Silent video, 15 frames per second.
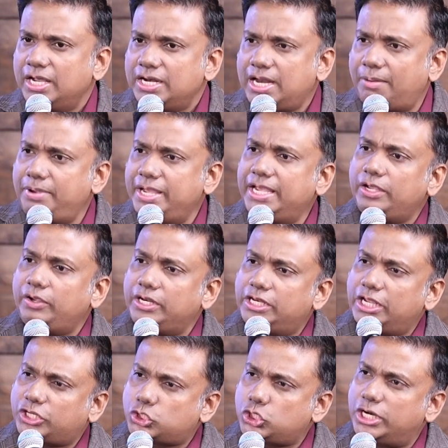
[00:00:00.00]
Nabi
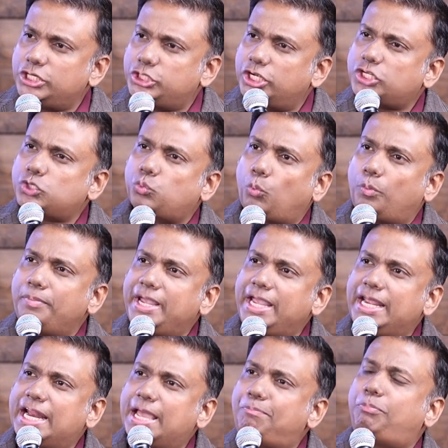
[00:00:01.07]
doesn't just
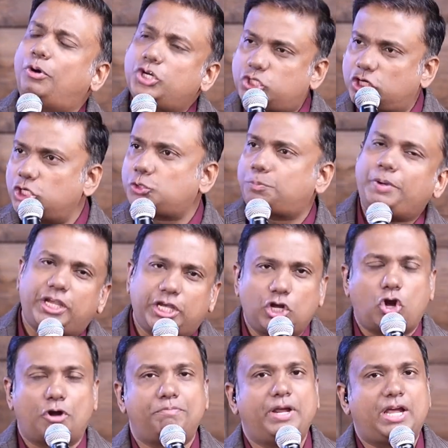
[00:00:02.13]
mean a person
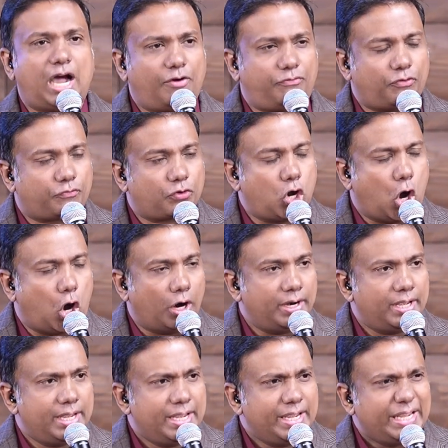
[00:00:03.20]
speaking on behalf of God.
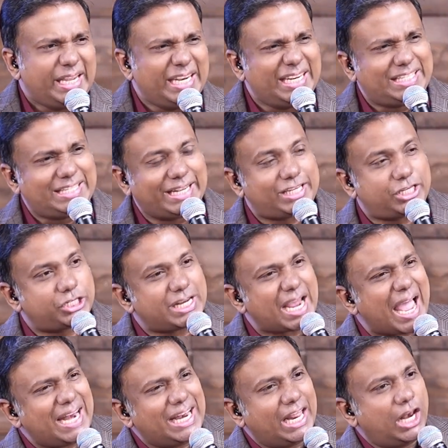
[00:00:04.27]
It is a
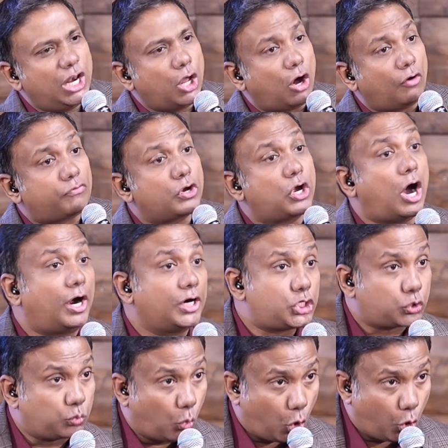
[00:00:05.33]
channel of
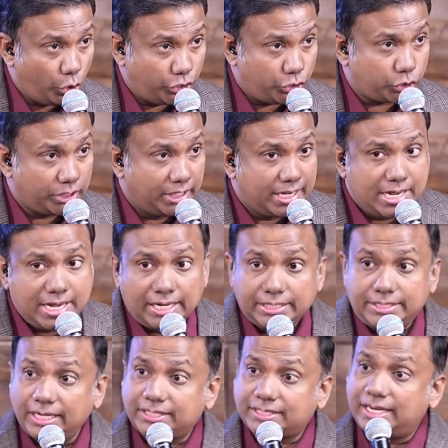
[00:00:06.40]
God's voice.
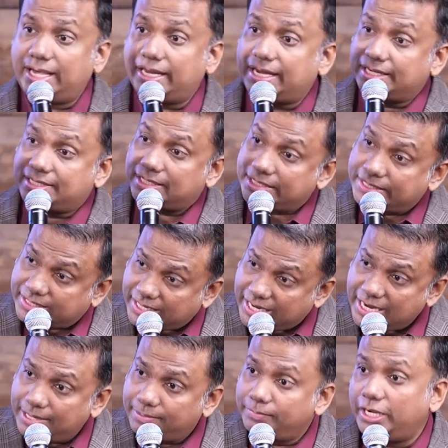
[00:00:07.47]
Just like as
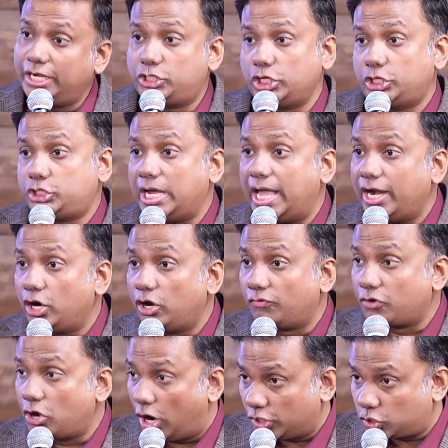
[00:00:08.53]
dream is a channel
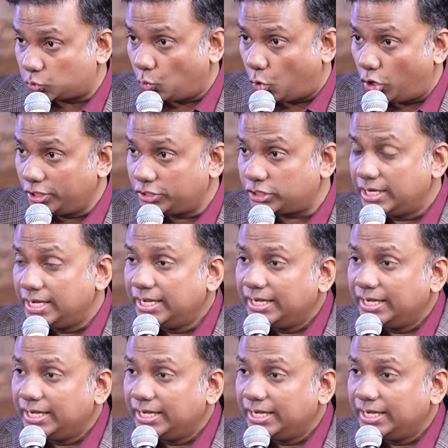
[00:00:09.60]
of God's voice,